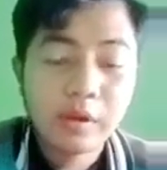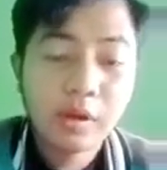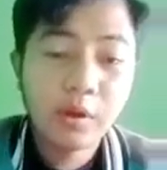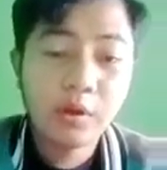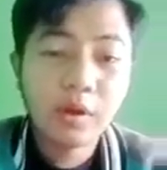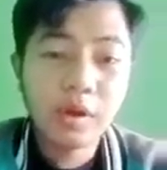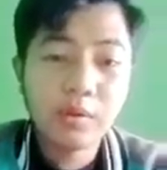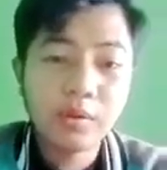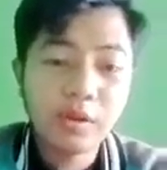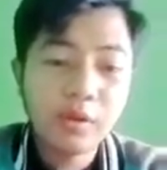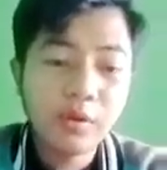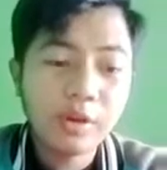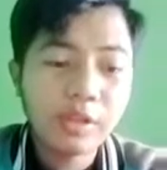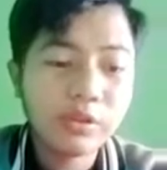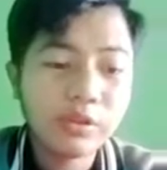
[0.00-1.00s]
Okay, we're
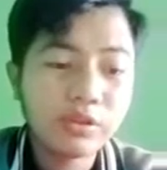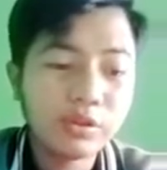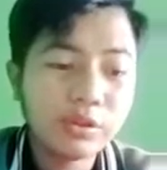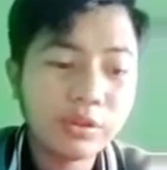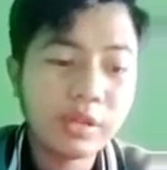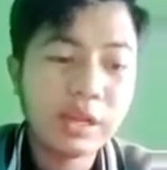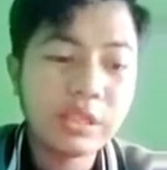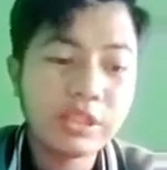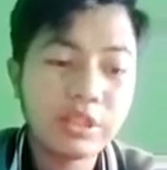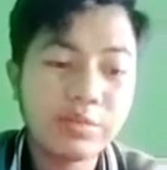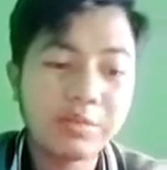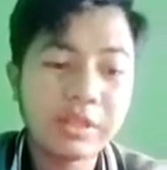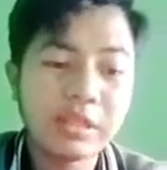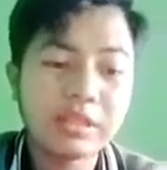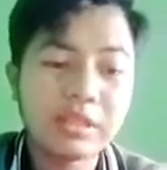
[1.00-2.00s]
going to
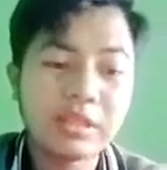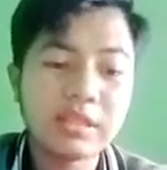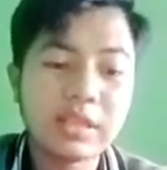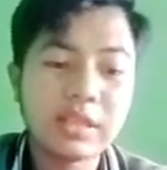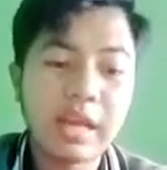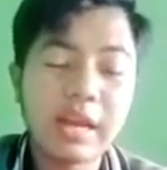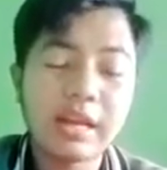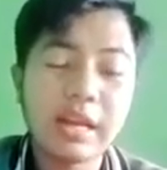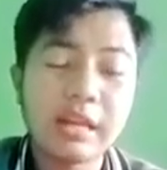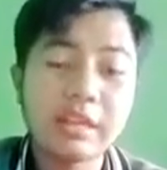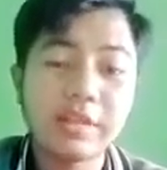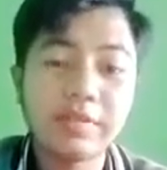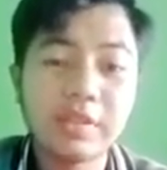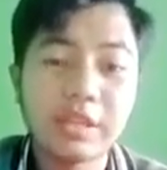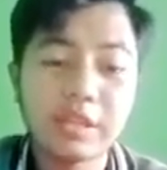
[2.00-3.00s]
classroom techniques and
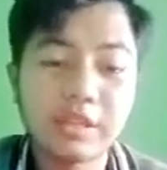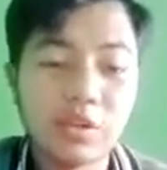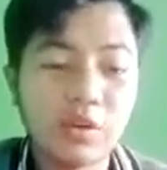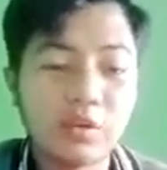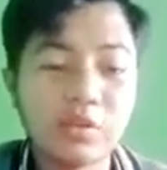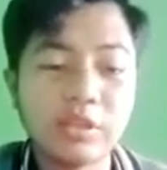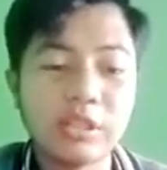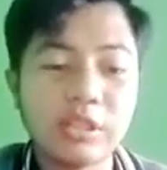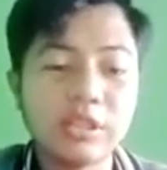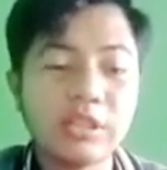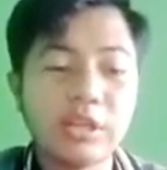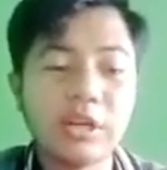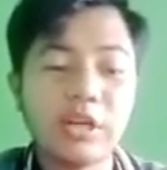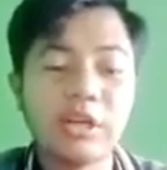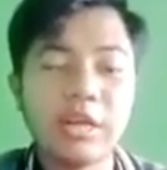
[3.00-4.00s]
activities. So these
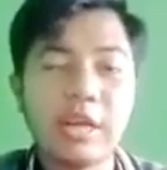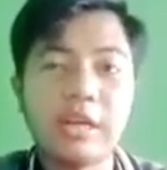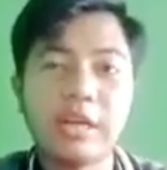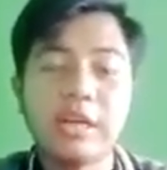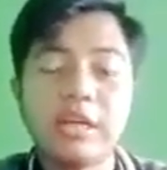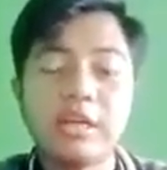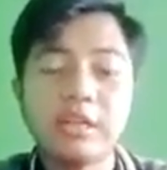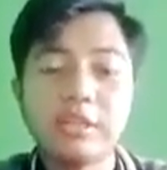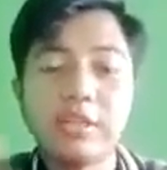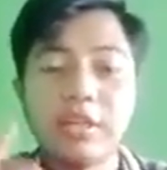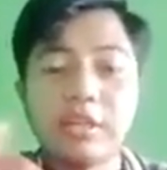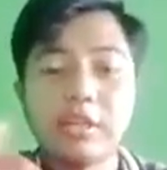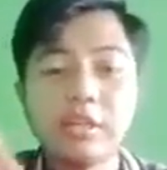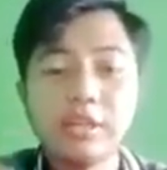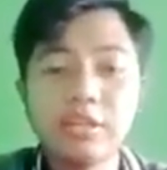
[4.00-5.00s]
are like the
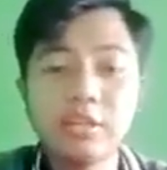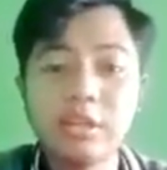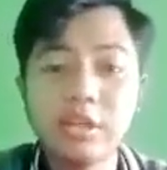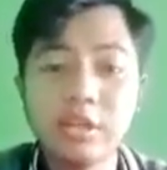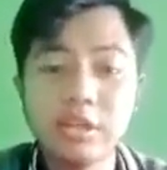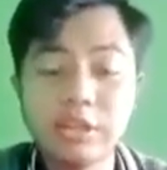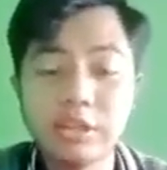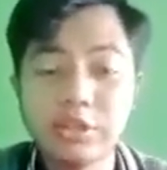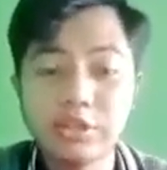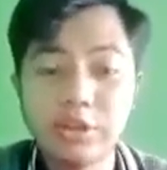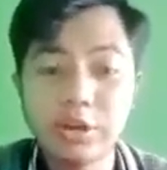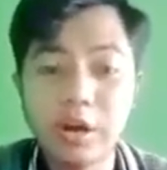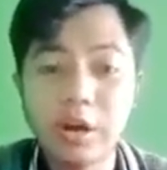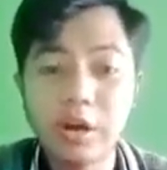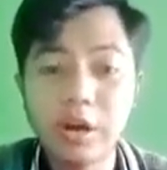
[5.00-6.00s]
technique the
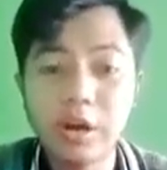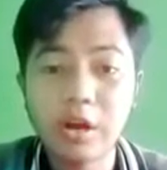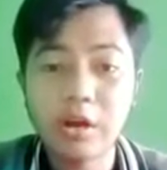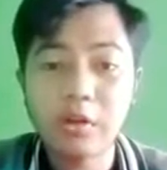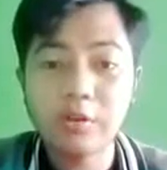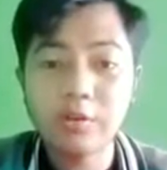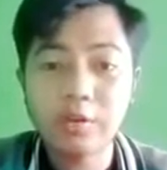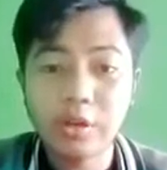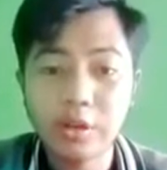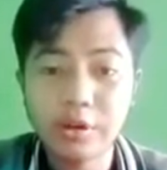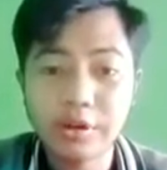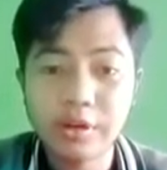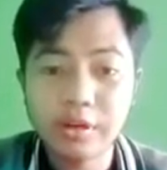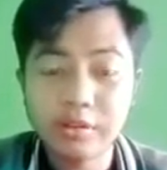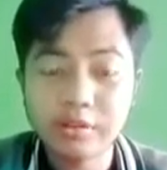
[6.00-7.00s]
teacher
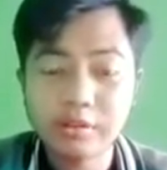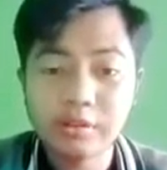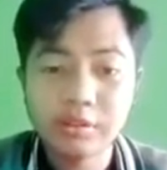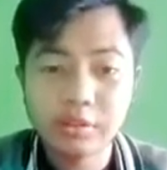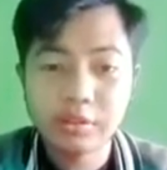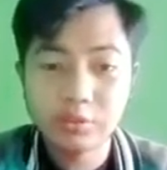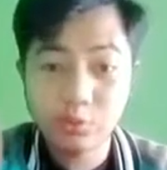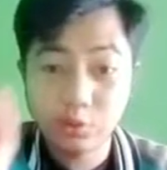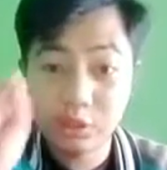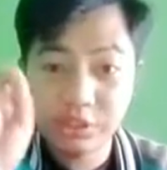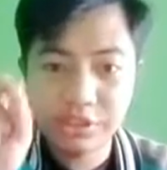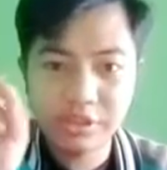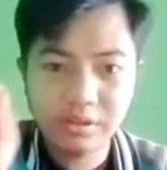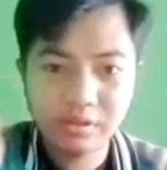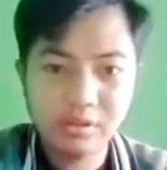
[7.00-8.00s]
learn to
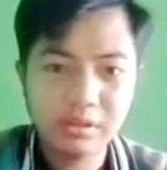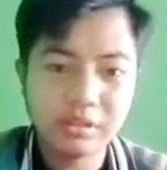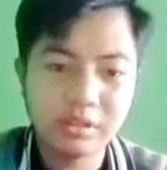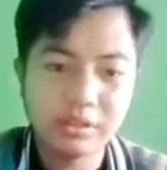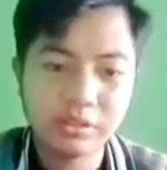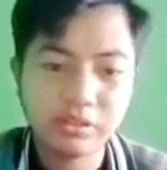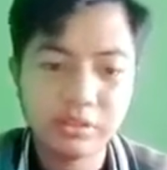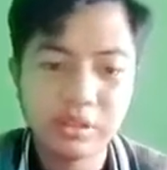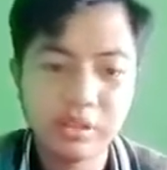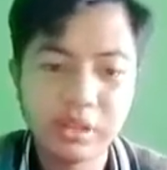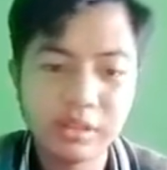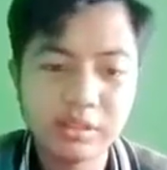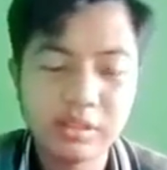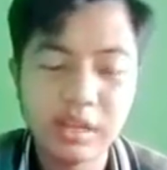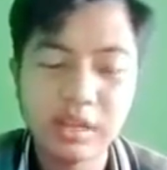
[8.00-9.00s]
teach the
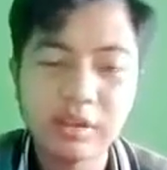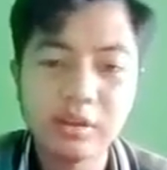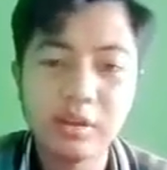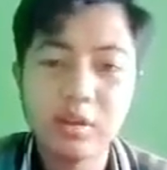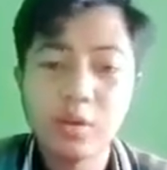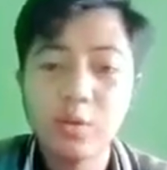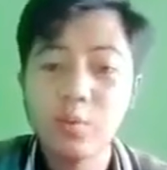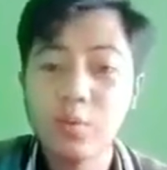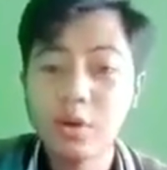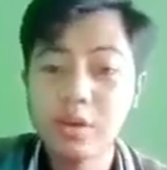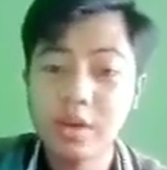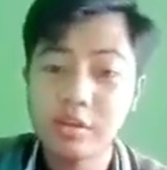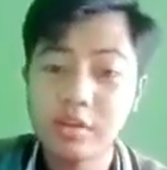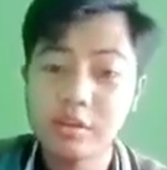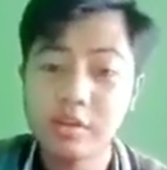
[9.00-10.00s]
students and what
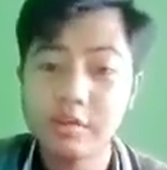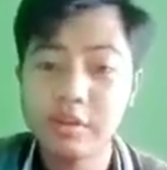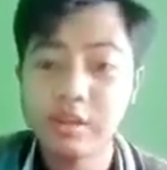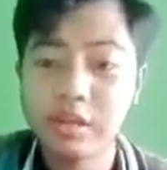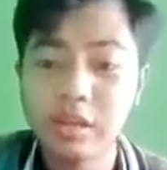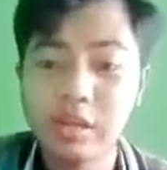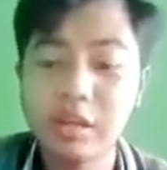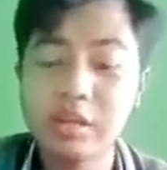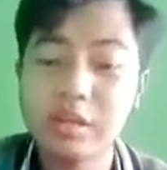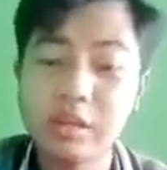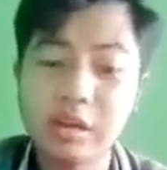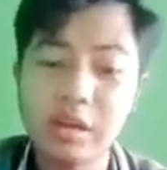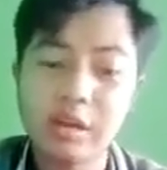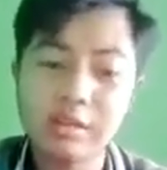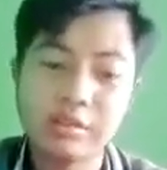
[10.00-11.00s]
the activity in the
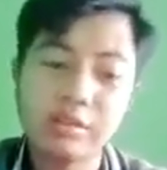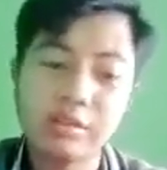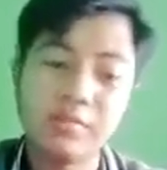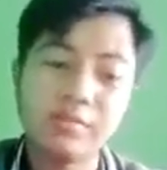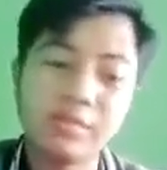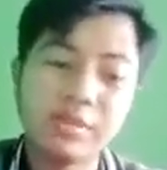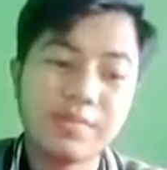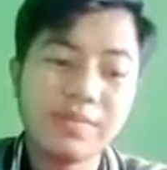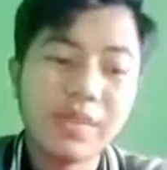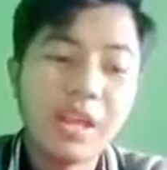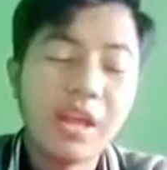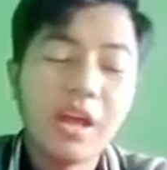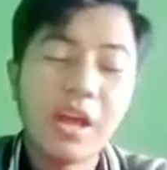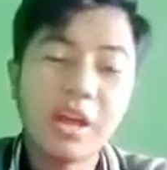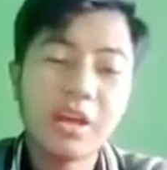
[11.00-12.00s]
classrooms.
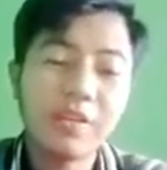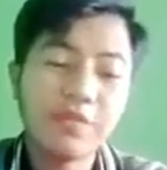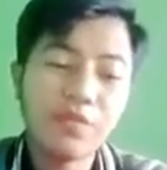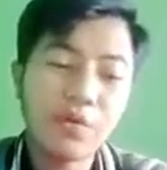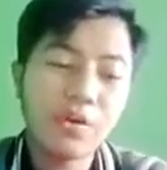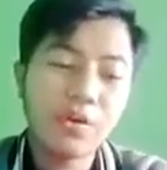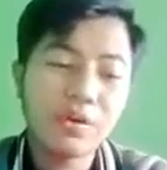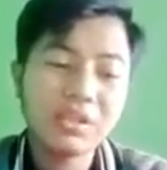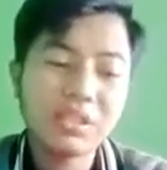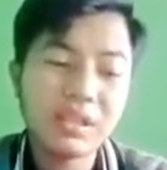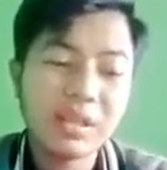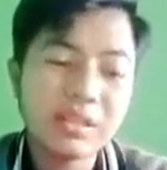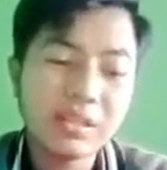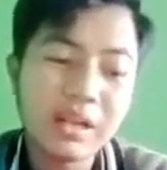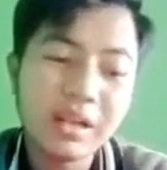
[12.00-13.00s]
Okay, the first
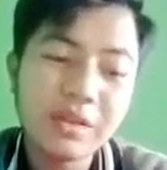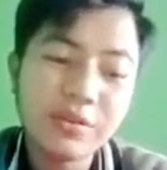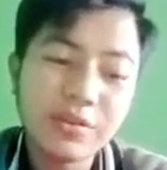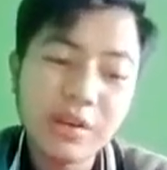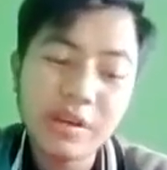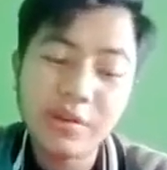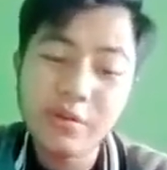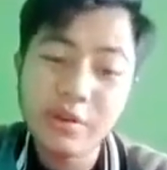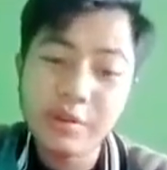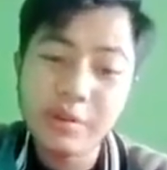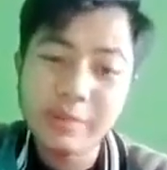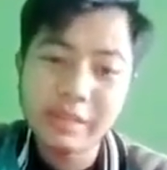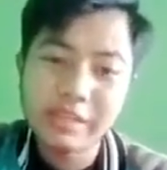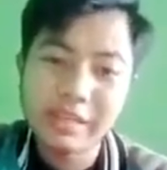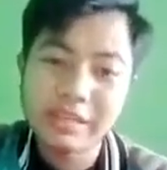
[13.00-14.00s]
is audiolingual
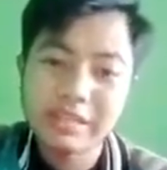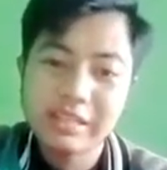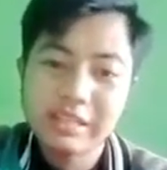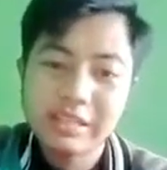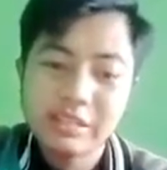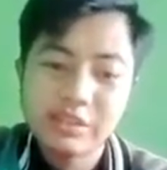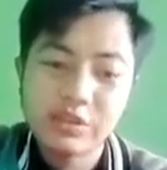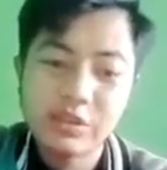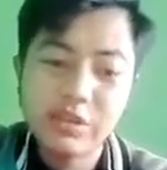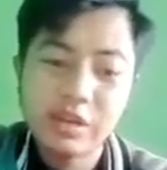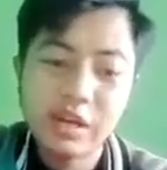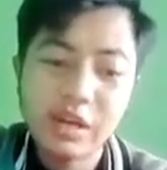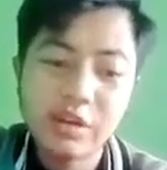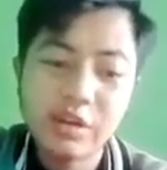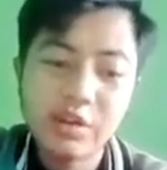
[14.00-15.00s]
method. So
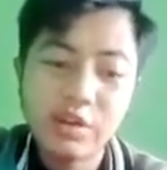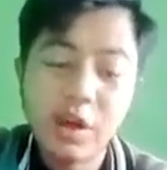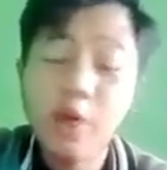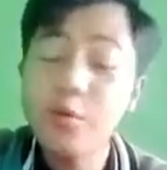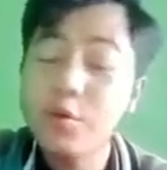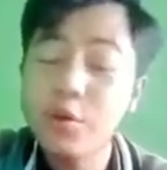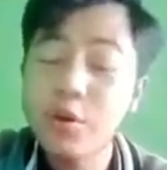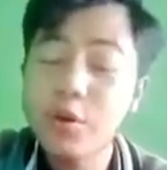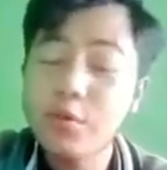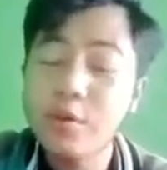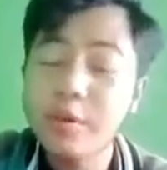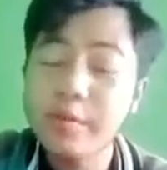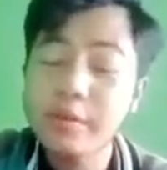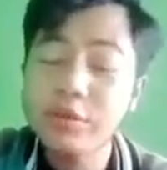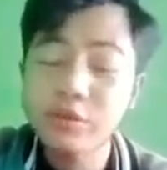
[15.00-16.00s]
the
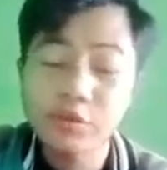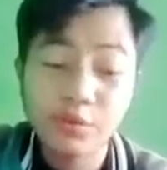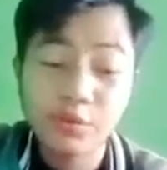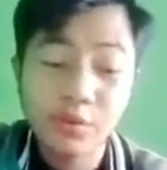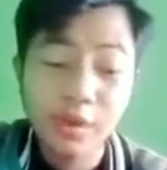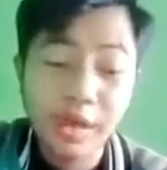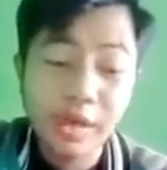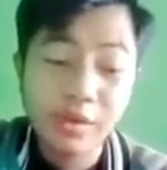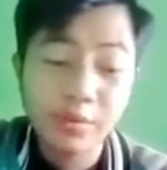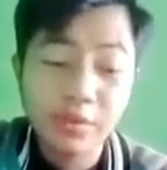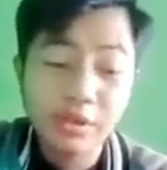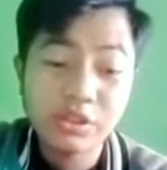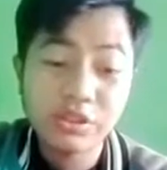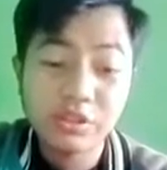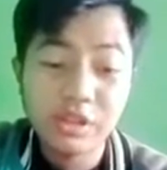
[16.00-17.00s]
audiolingual method to
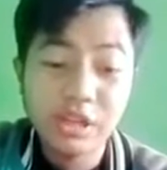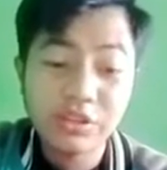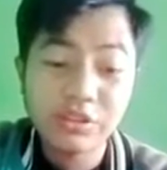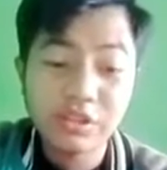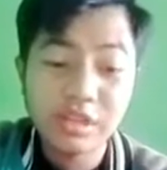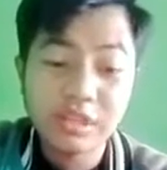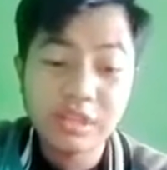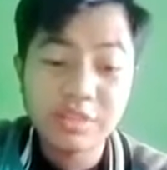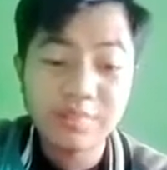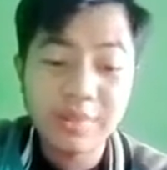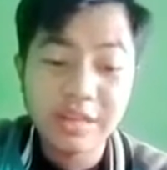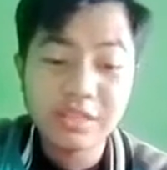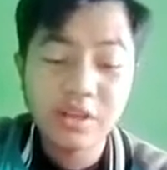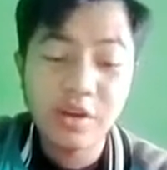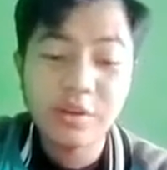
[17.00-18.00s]
language teaching is
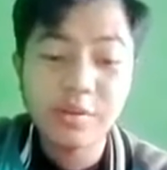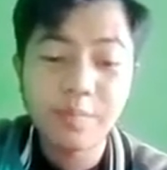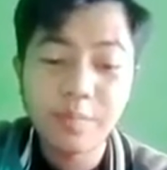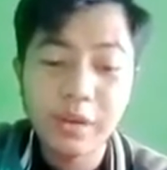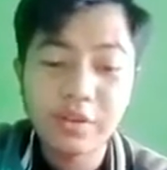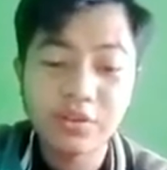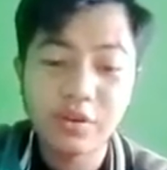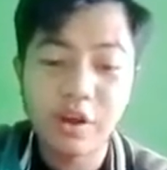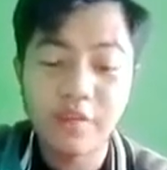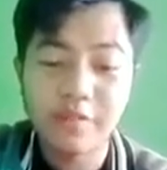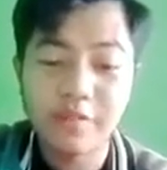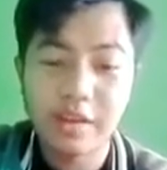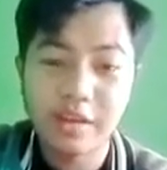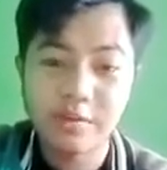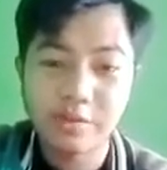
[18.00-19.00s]
based on the pattern of
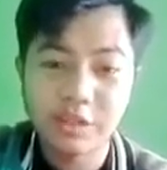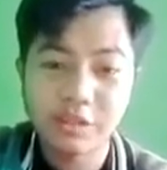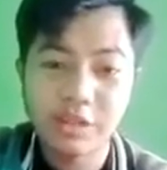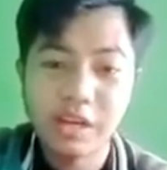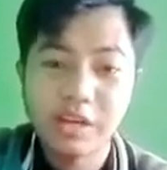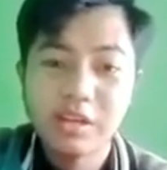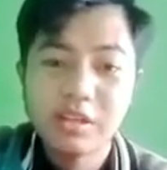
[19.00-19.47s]
language.